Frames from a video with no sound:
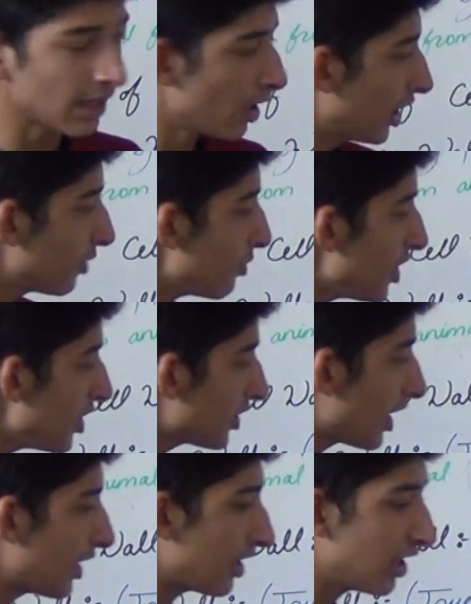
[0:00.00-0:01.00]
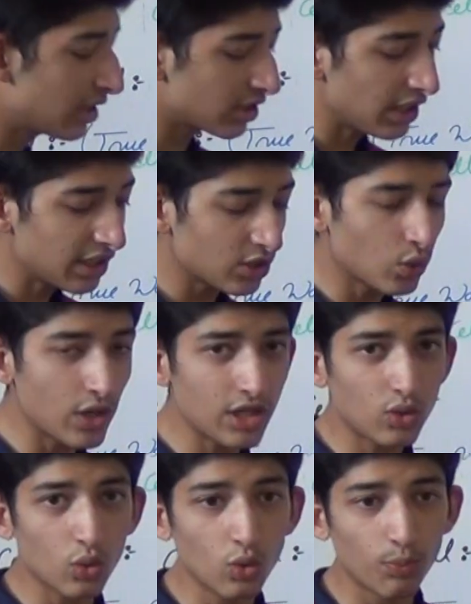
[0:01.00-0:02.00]
It means that it is
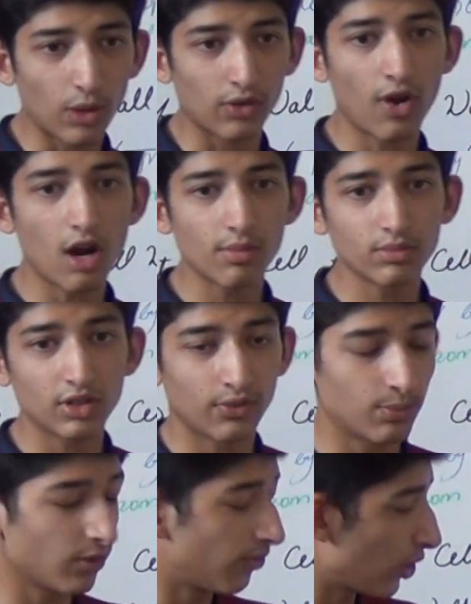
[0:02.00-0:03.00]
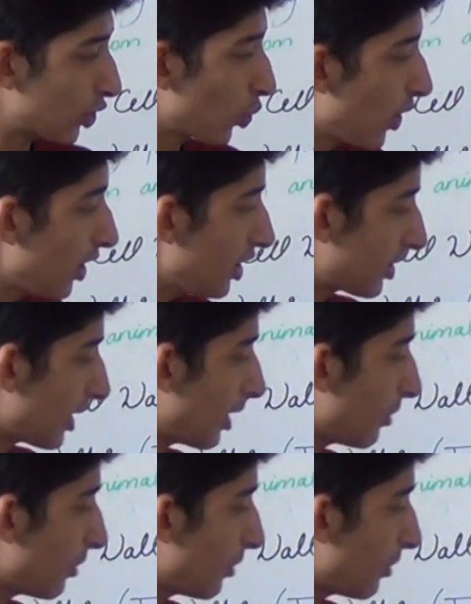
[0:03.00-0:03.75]
going to perform the first various and